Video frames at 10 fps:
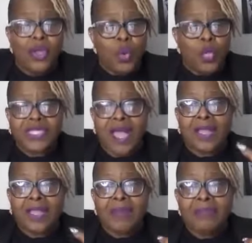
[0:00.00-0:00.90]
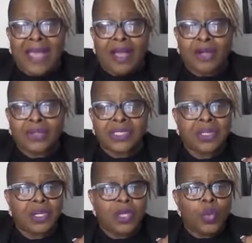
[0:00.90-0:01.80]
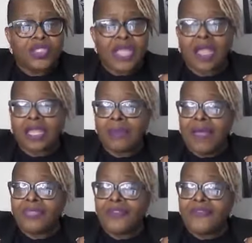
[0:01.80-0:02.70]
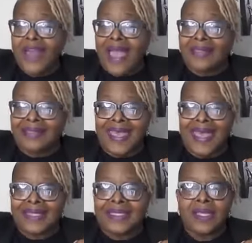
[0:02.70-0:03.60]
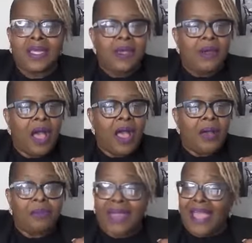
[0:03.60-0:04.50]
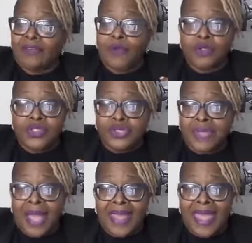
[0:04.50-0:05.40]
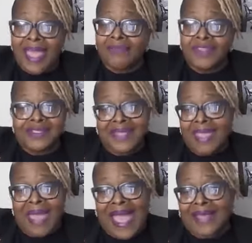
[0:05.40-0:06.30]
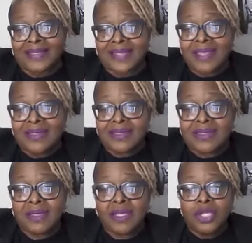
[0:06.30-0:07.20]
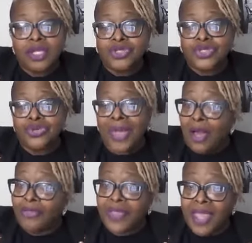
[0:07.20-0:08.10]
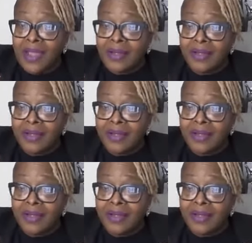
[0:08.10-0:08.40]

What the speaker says: We're talking about the fact that Black folks do not have the same access to healthcare.